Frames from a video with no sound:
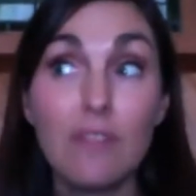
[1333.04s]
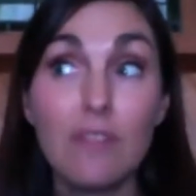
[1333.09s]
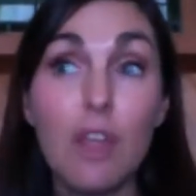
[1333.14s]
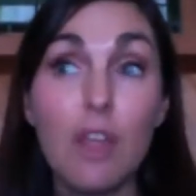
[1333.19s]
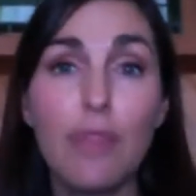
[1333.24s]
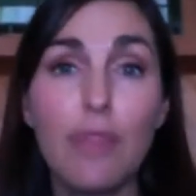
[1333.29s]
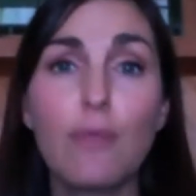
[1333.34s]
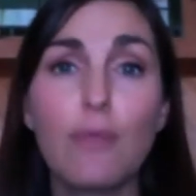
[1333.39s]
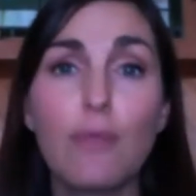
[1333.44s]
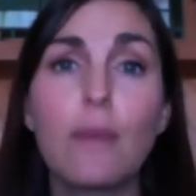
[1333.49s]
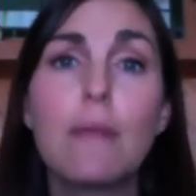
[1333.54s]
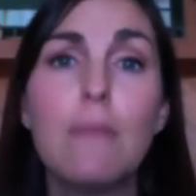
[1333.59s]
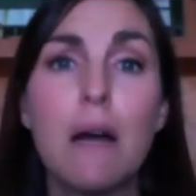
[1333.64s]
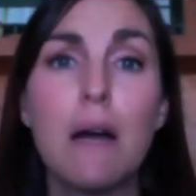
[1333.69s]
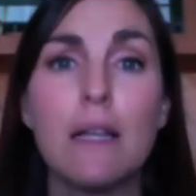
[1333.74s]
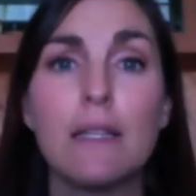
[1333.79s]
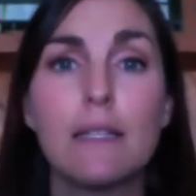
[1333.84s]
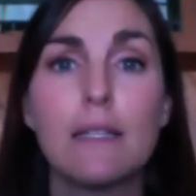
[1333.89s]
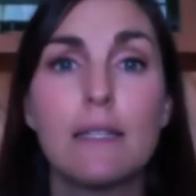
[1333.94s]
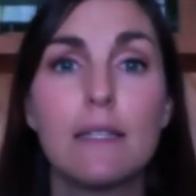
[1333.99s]
3
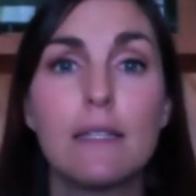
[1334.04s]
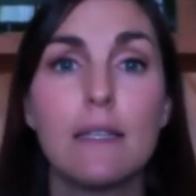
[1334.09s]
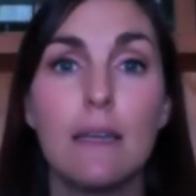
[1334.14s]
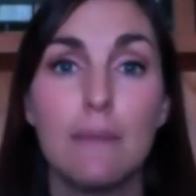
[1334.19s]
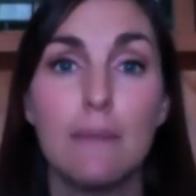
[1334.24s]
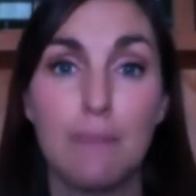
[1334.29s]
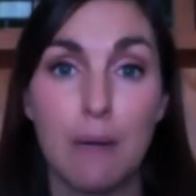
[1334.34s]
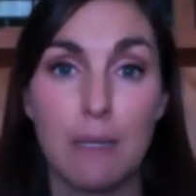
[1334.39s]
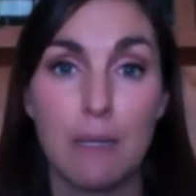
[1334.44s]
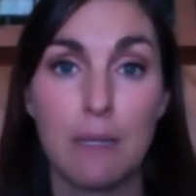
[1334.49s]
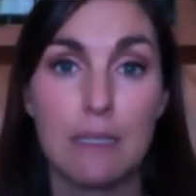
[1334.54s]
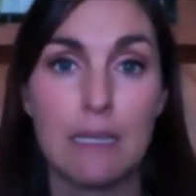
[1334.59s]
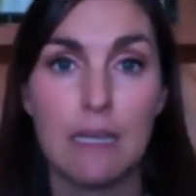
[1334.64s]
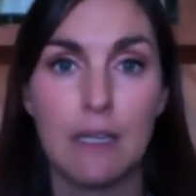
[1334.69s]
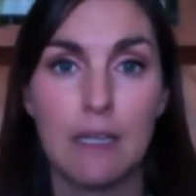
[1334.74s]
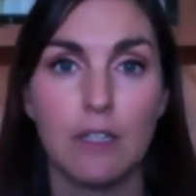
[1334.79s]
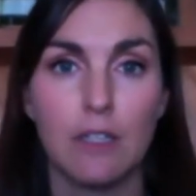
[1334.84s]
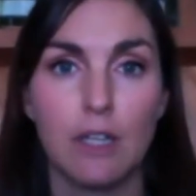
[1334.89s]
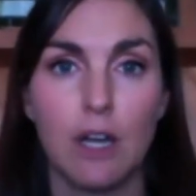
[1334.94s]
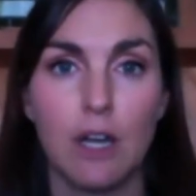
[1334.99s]
months, in
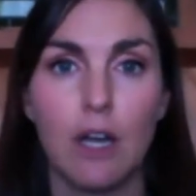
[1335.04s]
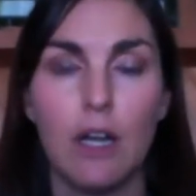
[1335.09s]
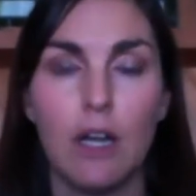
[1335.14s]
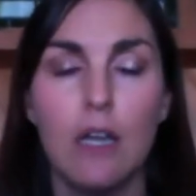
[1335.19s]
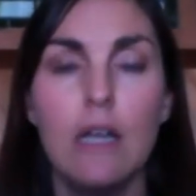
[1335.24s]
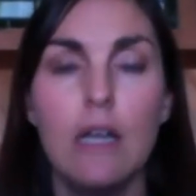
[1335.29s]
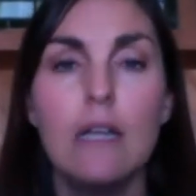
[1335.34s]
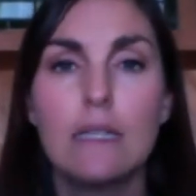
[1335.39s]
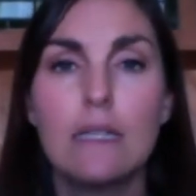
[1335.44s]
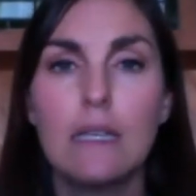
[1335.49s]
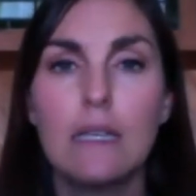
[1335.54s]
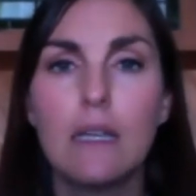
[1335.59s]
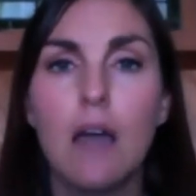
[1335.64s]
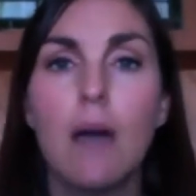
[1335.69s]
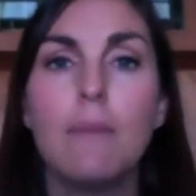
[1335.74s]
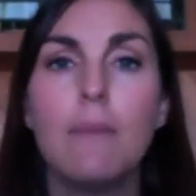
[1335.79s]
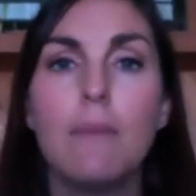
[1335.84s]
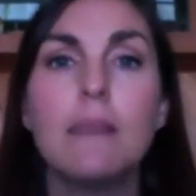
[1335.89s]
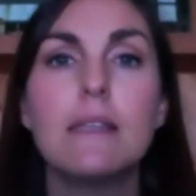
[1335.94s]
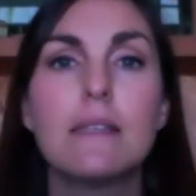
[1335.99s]
particular, to
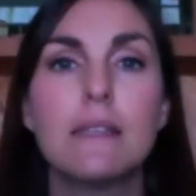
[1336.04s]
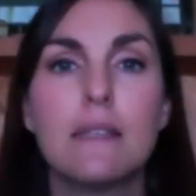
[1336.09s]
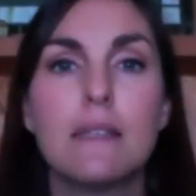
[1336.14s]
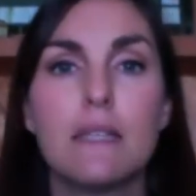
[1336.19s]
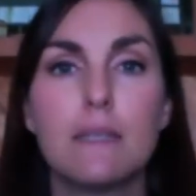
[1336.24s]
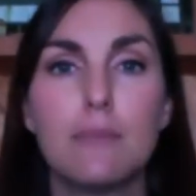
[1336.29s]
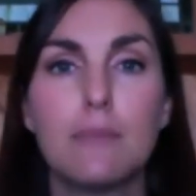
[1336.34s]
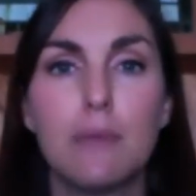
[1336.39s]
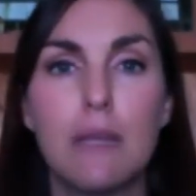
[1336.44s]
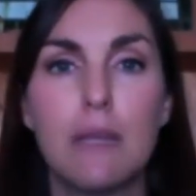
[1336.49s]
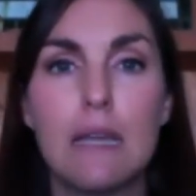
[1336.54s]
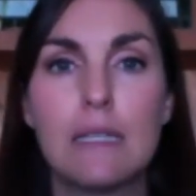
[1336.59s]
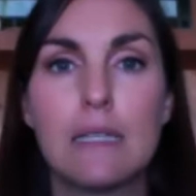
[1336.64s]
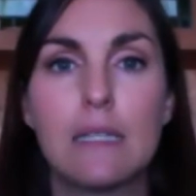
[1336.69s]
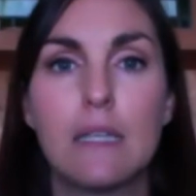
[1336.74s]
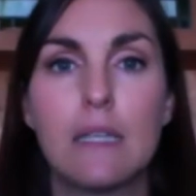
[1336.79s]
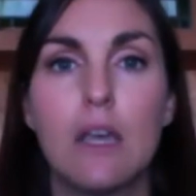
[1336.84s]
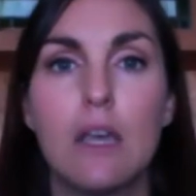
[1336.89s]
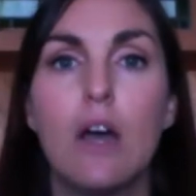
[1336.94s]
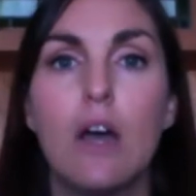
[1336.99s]
coming to this
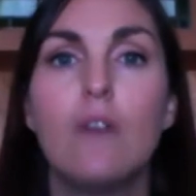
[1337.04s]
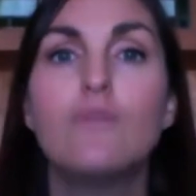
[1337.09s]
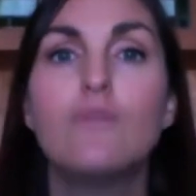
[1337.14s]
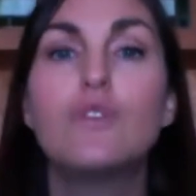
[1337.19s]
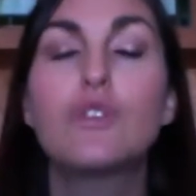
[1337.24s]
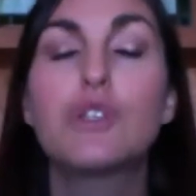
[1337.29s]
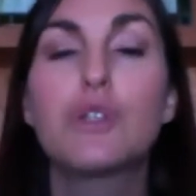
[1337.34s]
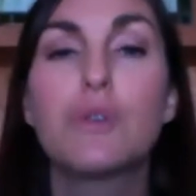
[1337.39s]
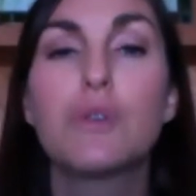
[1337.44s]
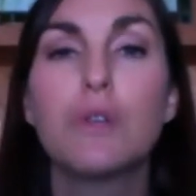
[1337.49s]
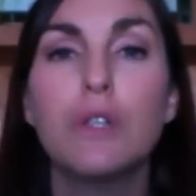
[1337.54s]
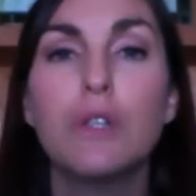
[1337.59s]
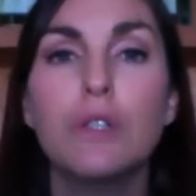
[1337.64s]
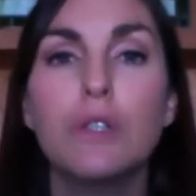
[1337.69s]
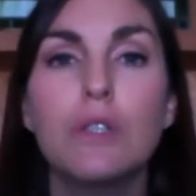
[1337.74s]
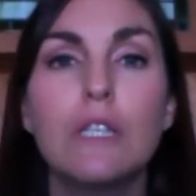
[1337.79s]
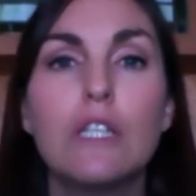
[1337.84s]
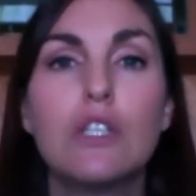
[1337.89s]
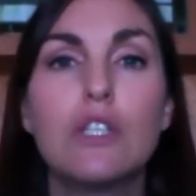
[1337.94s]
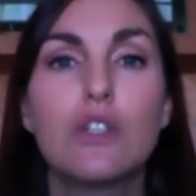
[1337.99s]
place of
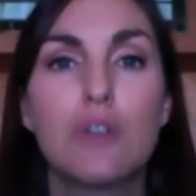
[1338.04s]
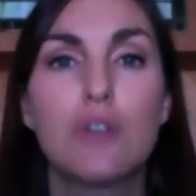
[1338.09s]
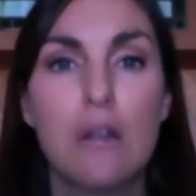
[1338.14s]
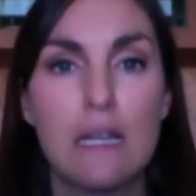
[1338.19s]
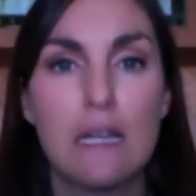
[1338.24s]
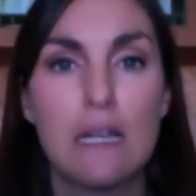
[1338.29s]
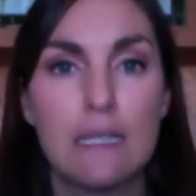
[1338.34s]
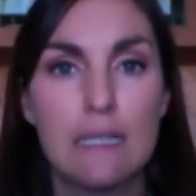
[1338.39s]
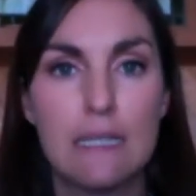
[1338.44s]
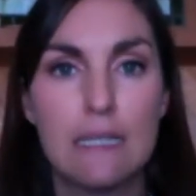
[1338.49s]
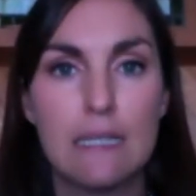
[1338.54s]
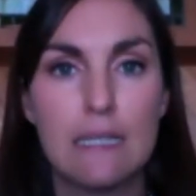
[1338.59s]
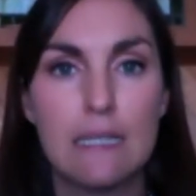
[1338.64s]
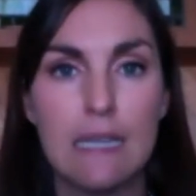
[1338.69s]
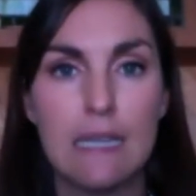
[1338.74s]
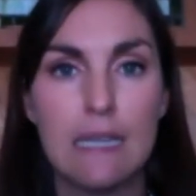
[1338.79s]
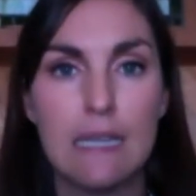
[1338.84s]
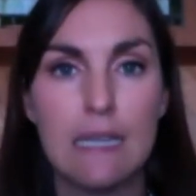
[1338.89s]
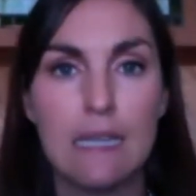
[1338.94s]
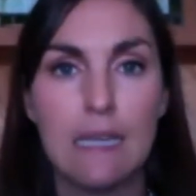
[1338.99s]
truly trusting
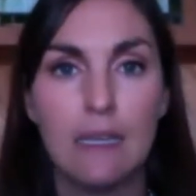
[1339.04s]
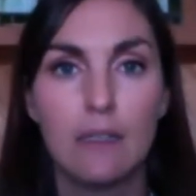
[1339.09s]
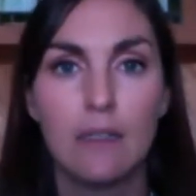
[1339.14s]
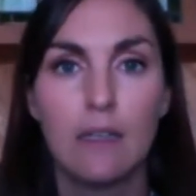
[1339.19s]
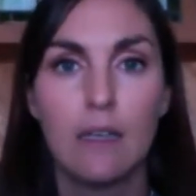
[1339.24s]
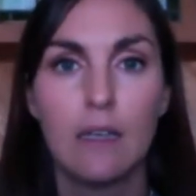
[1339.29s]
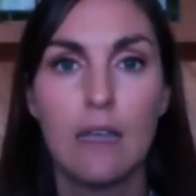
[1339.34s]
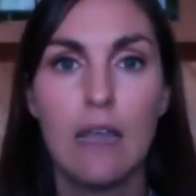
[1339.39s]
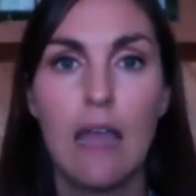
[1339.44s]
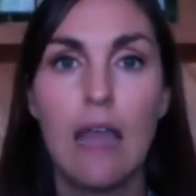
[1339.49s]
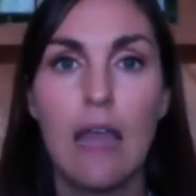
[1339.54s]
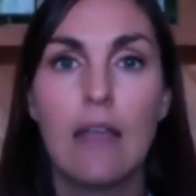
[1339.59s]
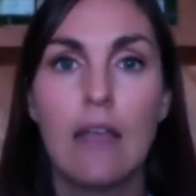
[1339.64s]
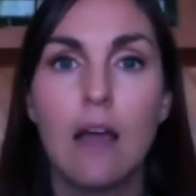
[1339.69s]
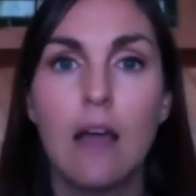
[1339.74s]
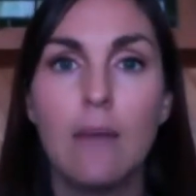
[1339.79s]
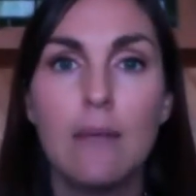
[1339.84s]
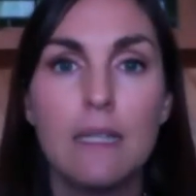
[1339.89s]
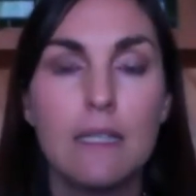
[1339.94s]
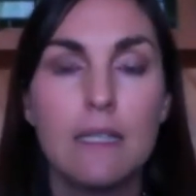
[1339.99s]
and
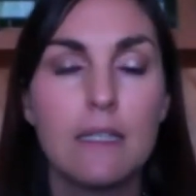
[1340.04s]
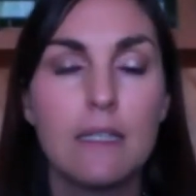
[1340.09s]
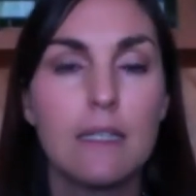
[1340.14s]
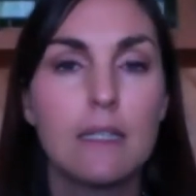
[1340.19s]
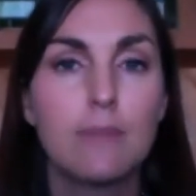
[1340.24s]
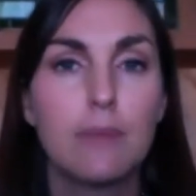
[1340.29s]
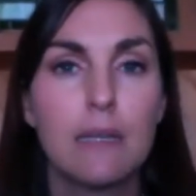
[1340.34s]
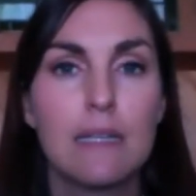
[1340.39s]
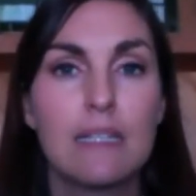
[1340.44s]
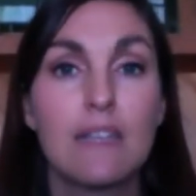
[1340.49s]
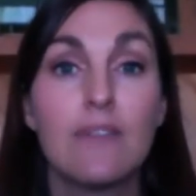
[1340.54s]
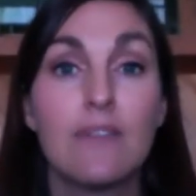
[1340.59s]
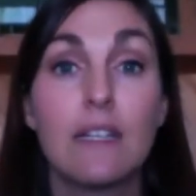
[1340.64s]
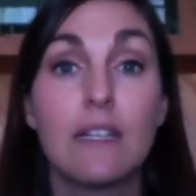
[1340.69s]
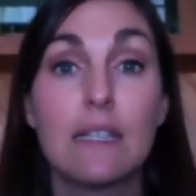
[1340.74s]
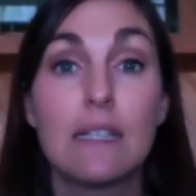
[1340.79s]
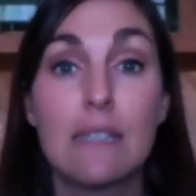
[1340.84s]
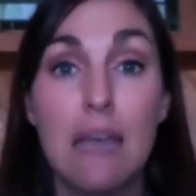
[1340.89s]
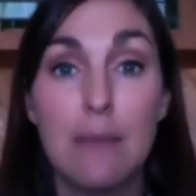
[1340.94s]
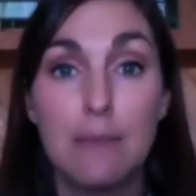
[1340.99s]
coming to this place of
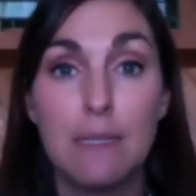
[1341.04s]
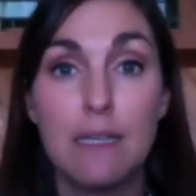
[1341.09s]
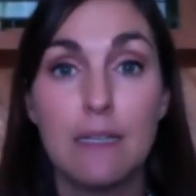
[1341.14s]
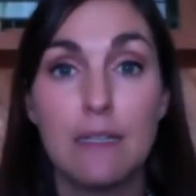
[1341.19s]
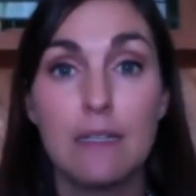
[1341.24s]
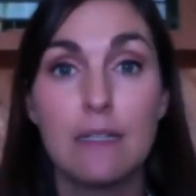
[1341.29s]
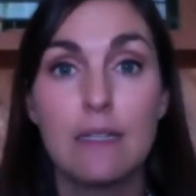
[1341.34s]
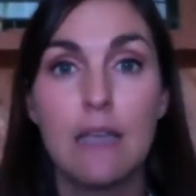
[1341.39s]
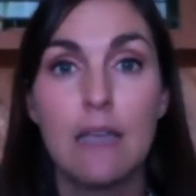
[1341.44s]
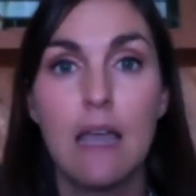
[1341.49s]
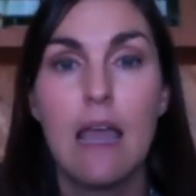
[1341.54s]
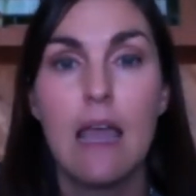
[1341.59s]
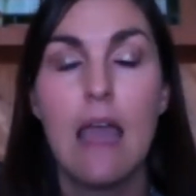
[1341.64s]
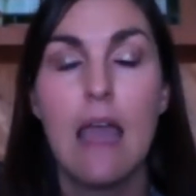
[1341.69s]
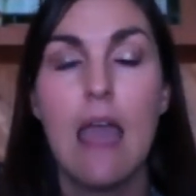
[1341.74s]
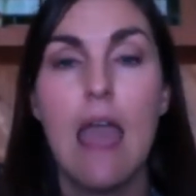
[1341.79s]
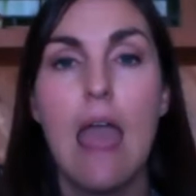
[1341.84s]
acceptance.